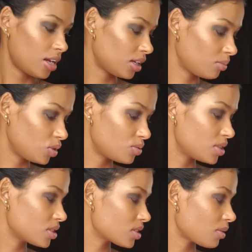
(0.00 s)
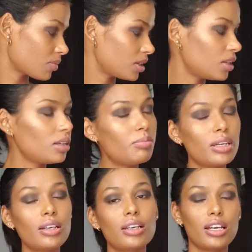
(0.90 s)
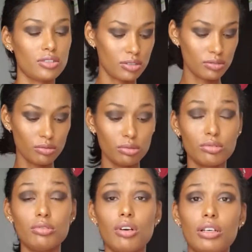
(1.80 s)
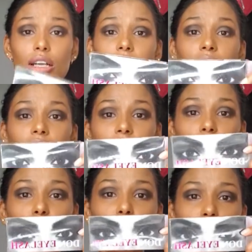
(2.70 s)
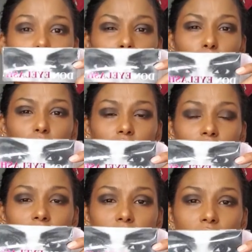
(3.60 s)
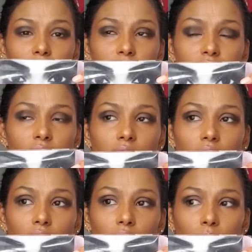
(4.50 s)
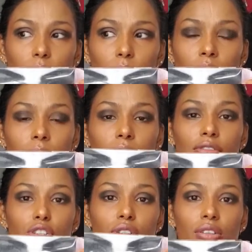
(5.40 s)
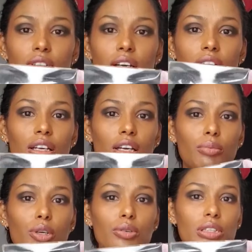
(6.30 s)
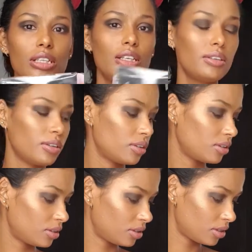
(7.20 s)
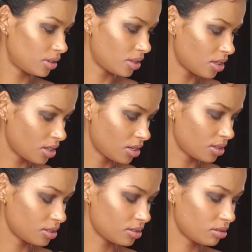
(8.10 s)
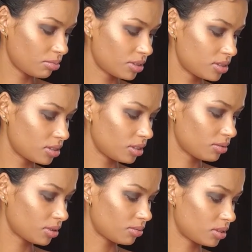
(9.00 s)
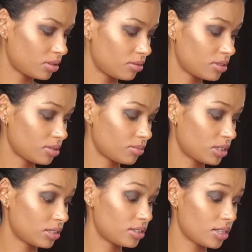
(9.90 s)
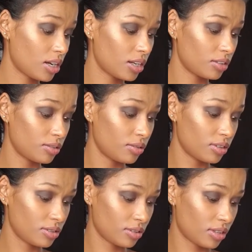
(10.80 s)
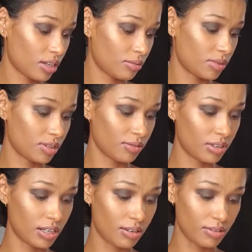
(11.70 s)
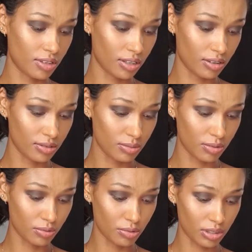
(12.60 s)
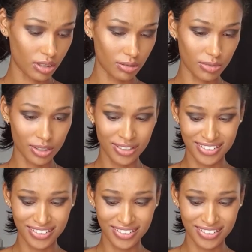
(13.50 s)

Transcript: And I'm using some 3D Bink lashes called Dawn Eyelash, which I bought at Professional Nail here in Beauty. So basically what I'm going to do is I'm going to try and do this on camera. I've never done this before on camera.